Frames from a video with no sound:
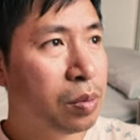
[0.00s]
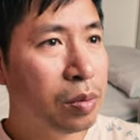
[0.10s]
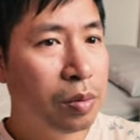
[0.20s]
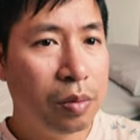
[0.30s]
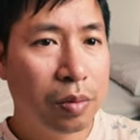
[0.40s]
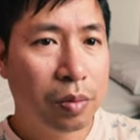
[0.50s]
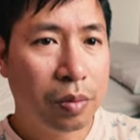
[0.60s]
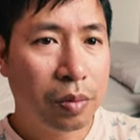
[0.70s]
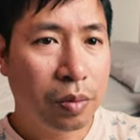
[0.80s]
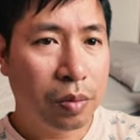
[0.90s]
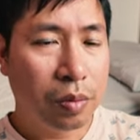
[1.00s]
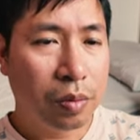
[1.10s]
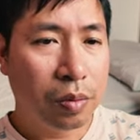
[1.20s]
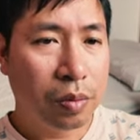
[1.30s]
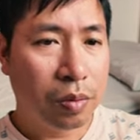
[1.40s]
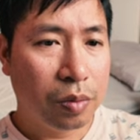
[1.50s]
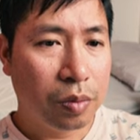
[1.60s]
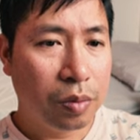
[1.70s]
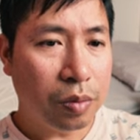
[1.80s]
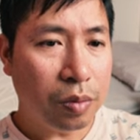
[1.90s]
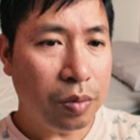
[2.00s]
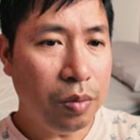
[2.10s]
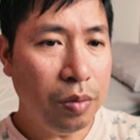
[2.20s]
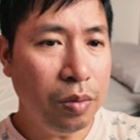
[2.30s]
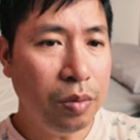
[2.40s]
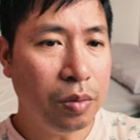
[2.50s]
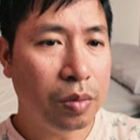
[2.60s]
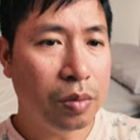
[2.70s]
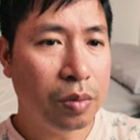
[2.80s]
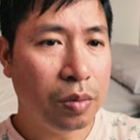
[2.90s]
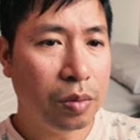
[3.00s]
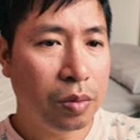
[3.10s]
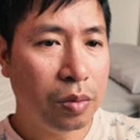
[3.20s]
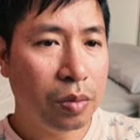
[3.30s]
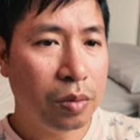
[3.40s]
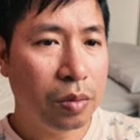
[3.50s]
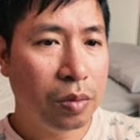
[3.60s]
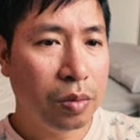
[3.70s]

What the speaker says: No one is speaking in this clip.